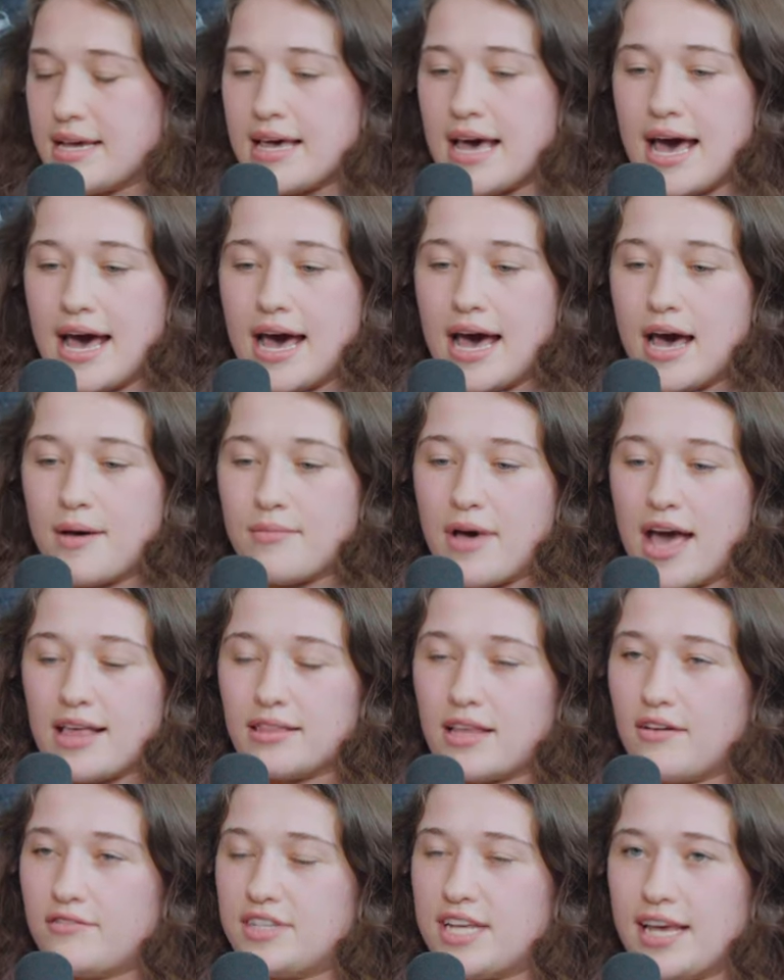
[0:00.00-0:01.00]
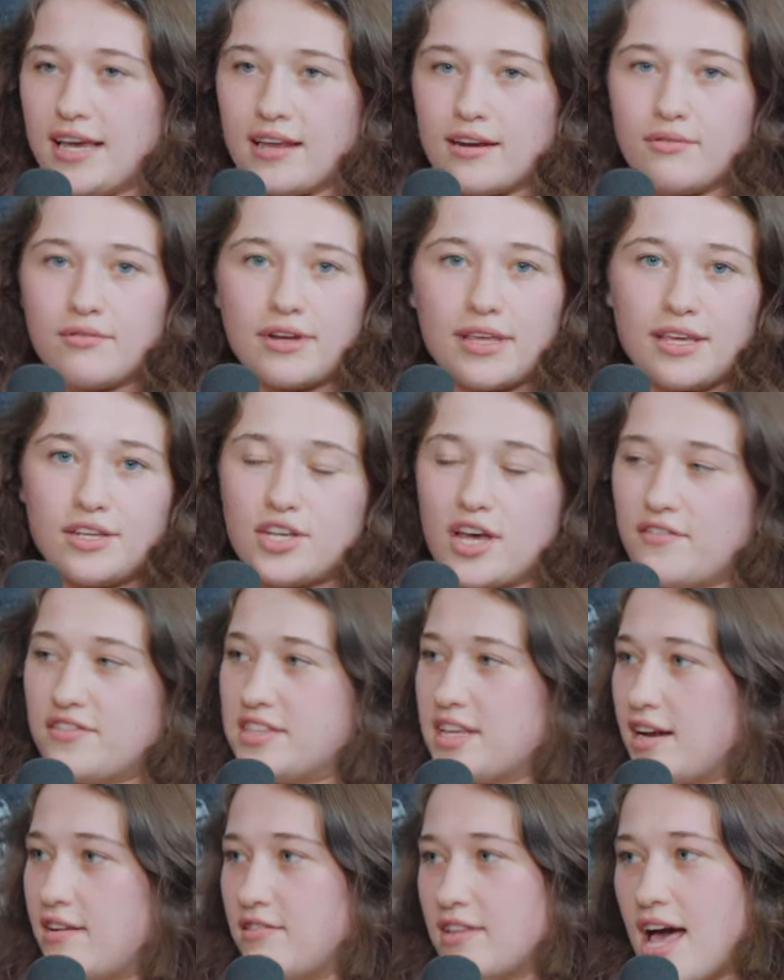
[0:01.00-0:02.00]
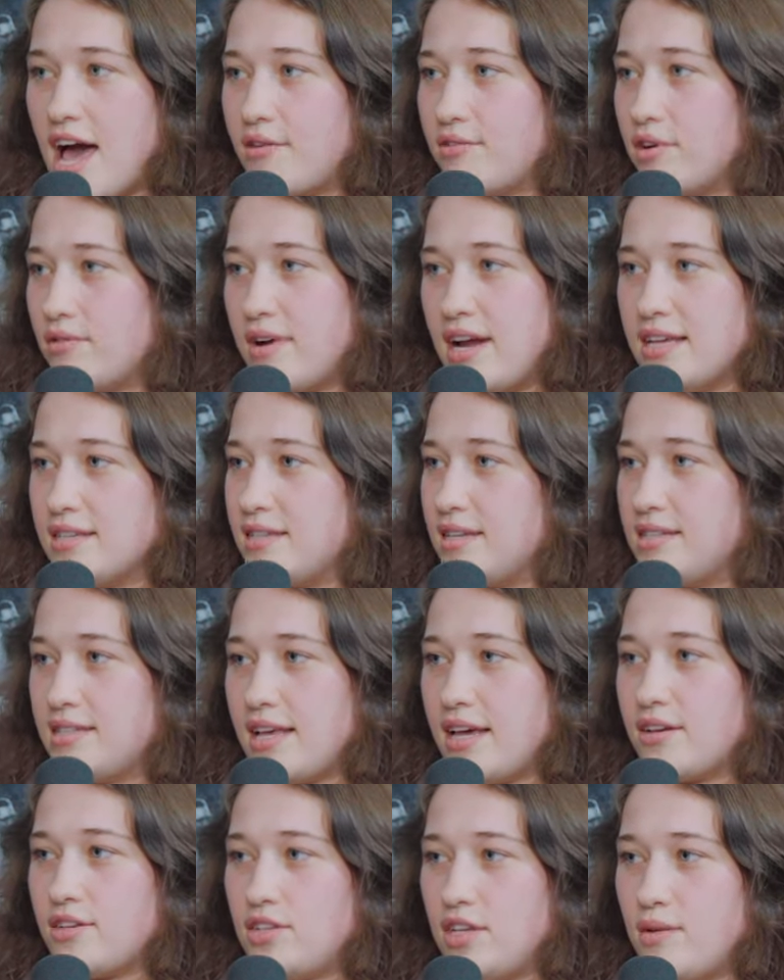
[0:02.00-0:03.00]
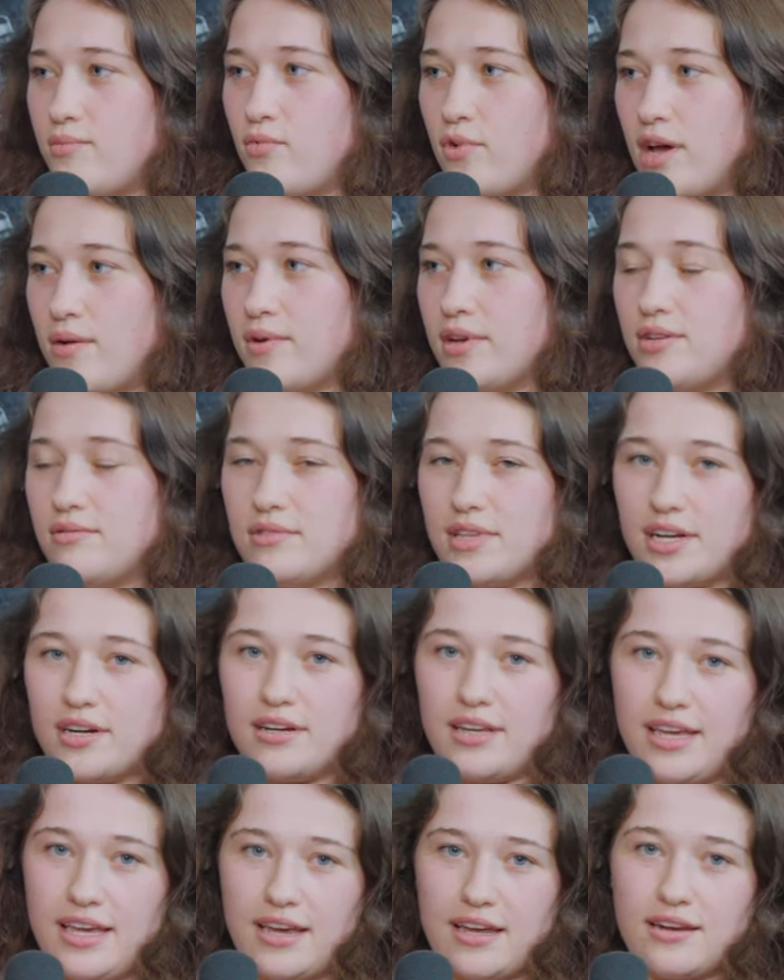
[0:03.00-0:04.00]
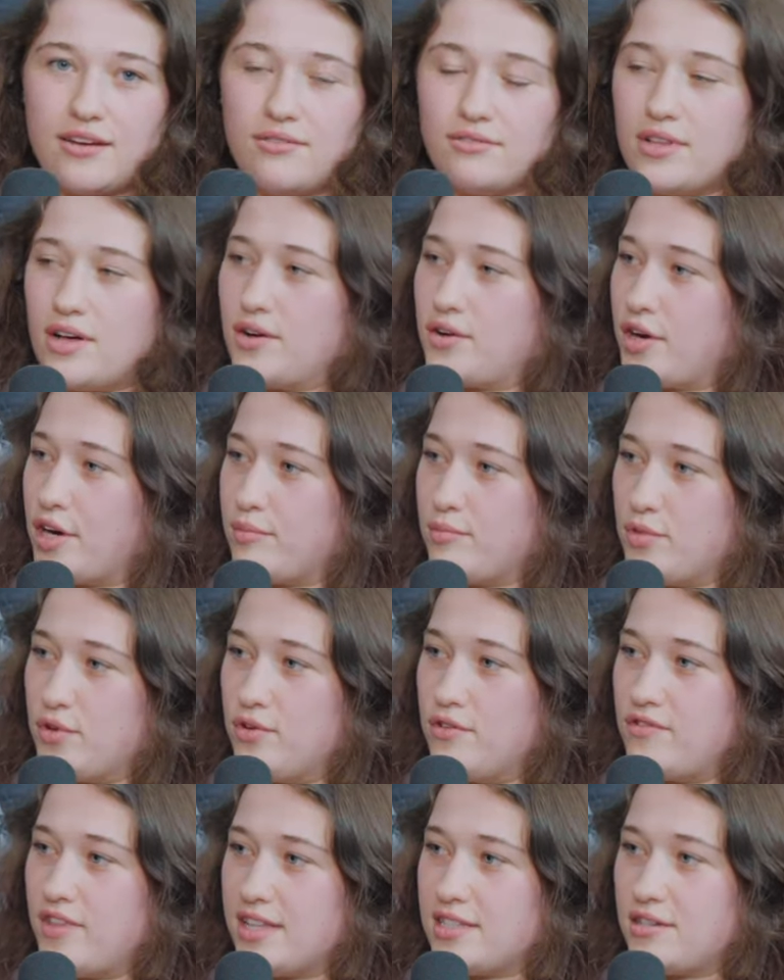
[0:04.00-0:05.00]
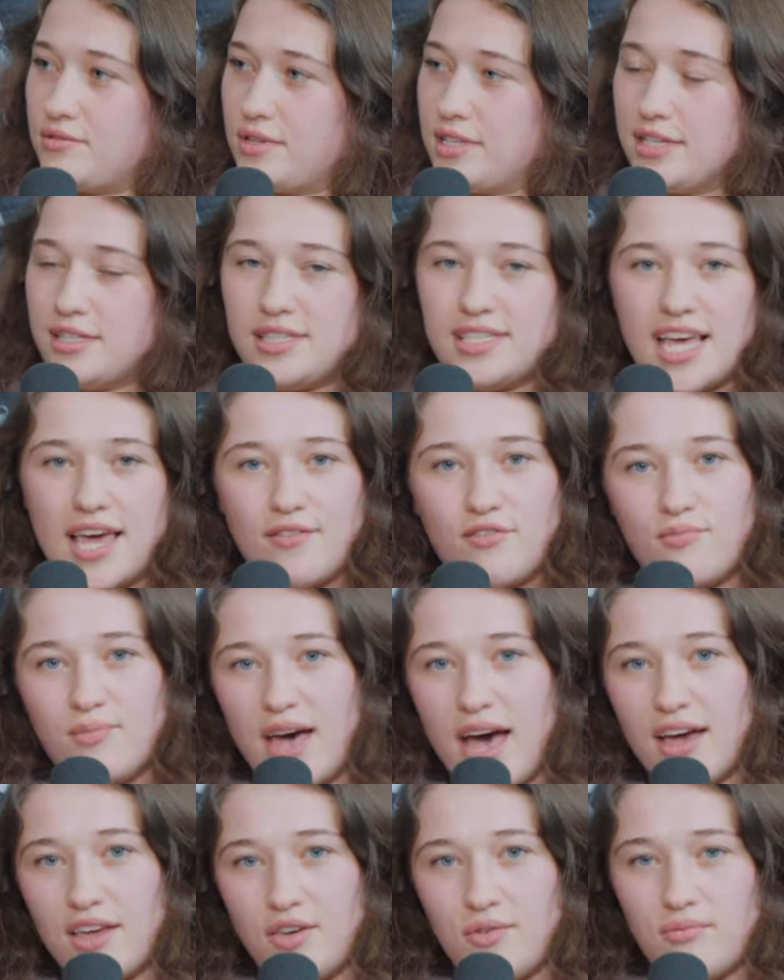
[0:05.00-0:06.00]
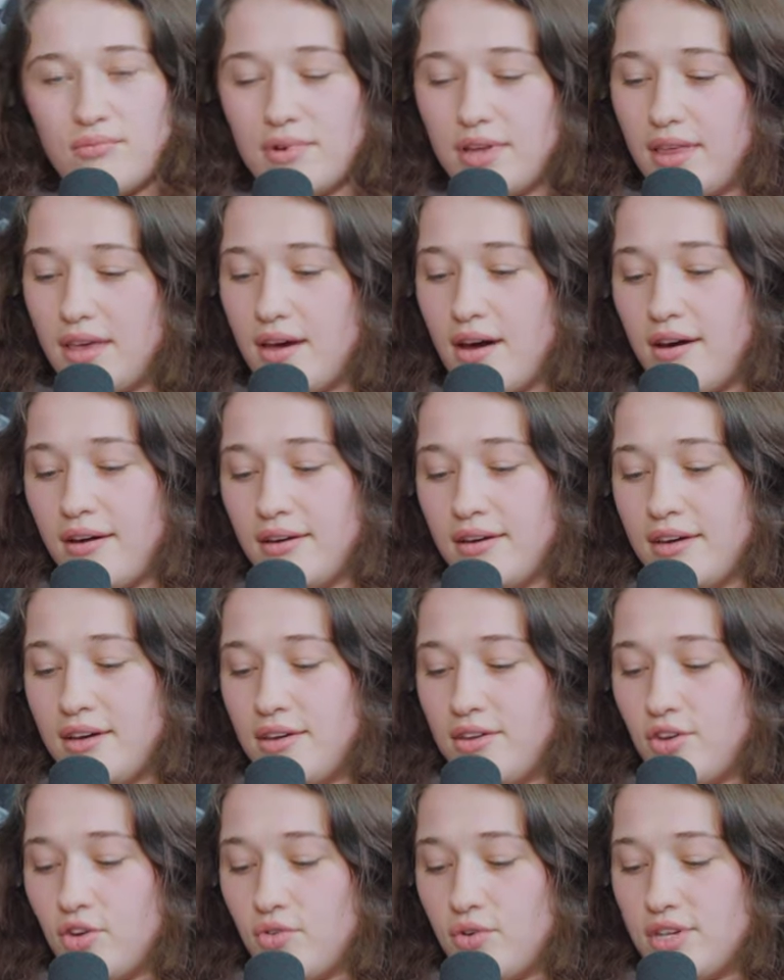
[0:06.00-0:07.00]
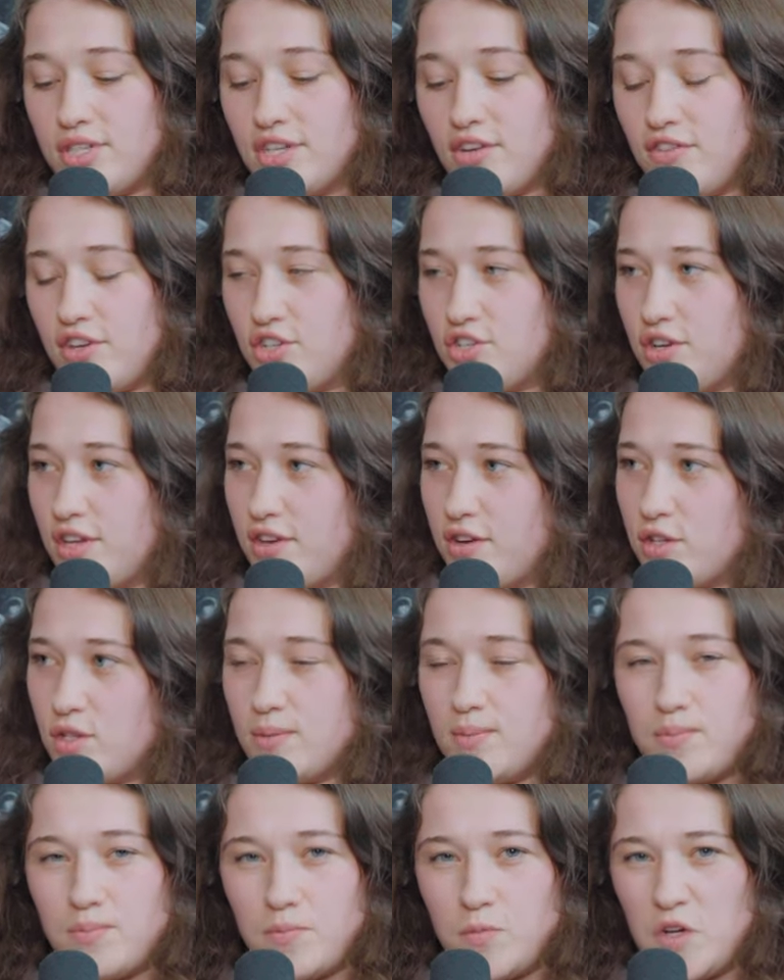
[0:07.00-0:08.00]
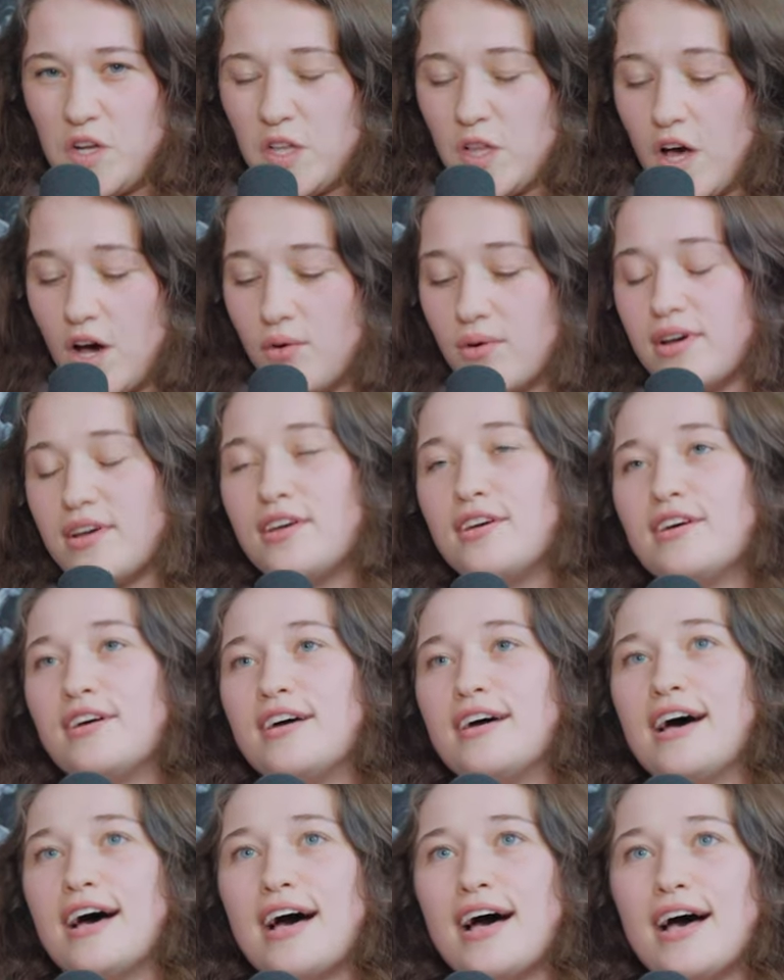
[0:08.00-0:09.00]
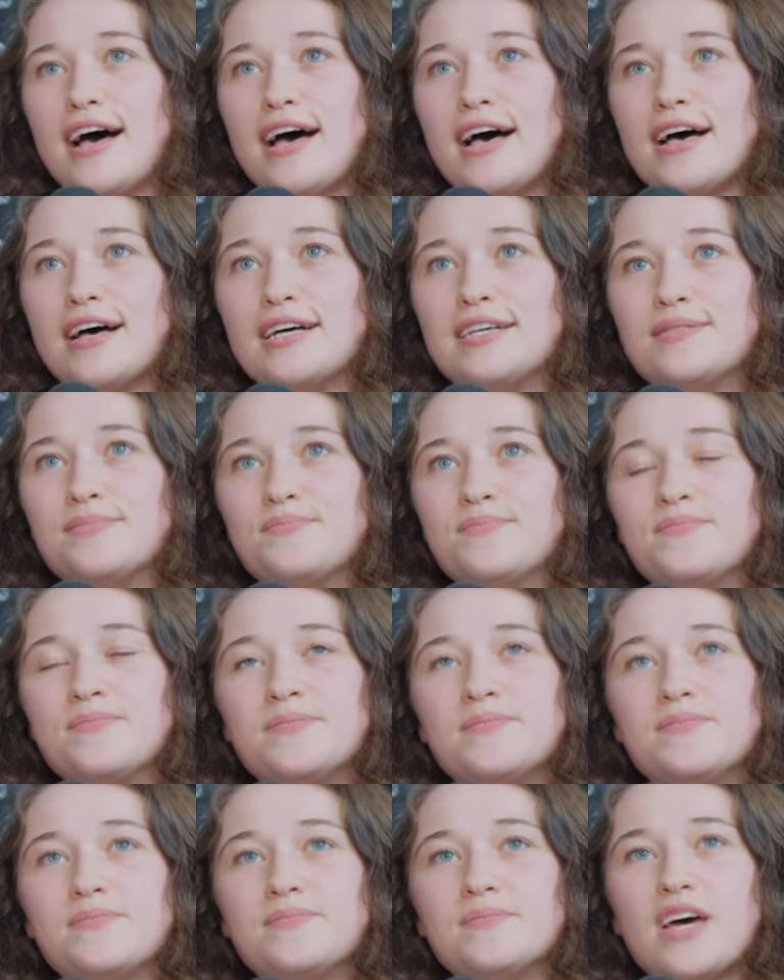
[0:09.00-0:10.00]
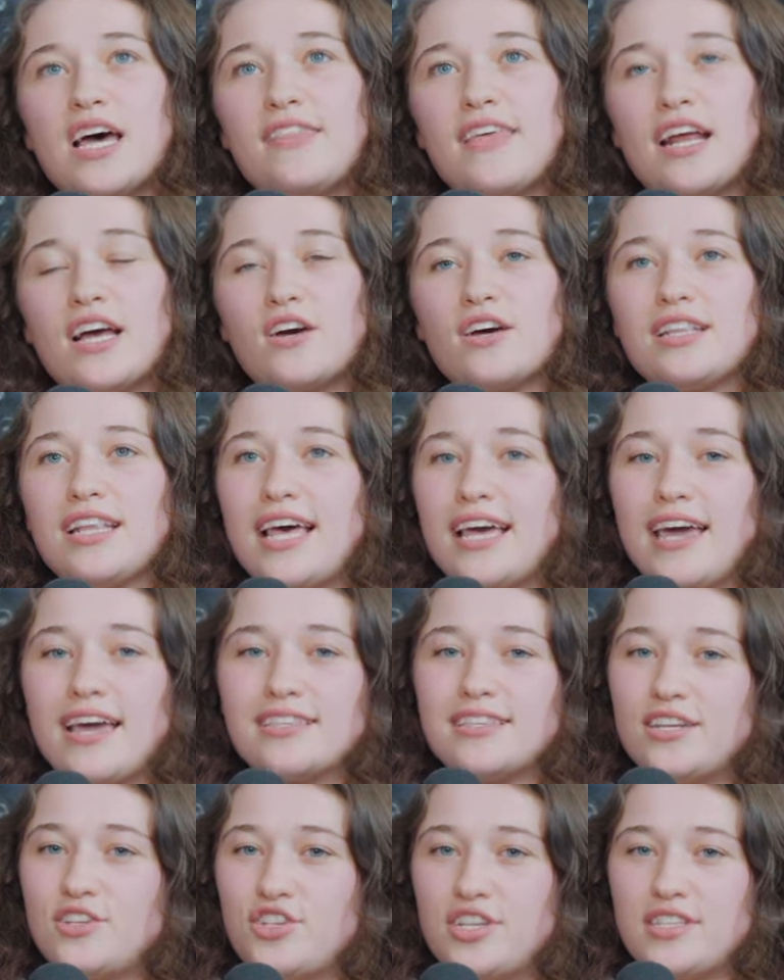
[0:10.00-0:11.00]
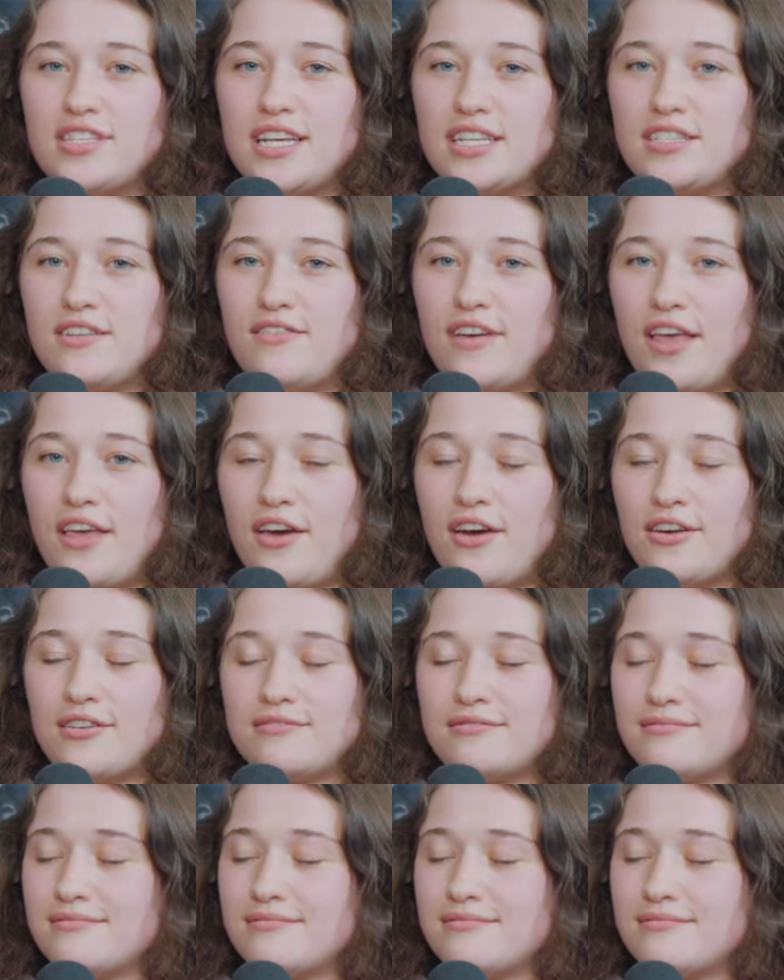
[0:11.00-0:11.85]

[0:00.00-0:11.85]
I love taking a really tough set of lateral raises, like to the point where you literally can no longer move. That's a really safe bet. You really are, your risk of injury there's pretty low. And then a good leg extension set to failure.